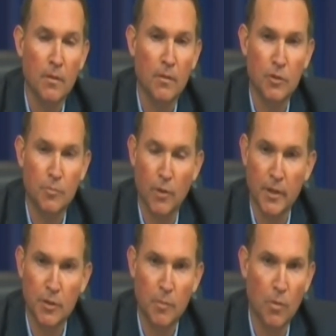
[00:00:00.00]
Their spring
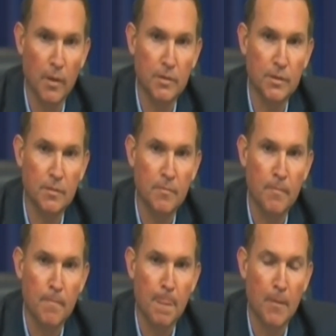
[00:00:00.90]
sports,
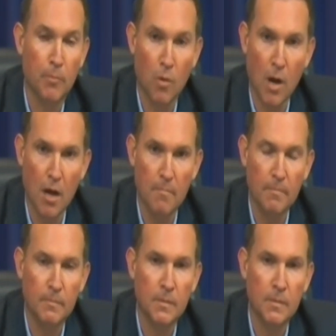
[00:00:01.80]
prom,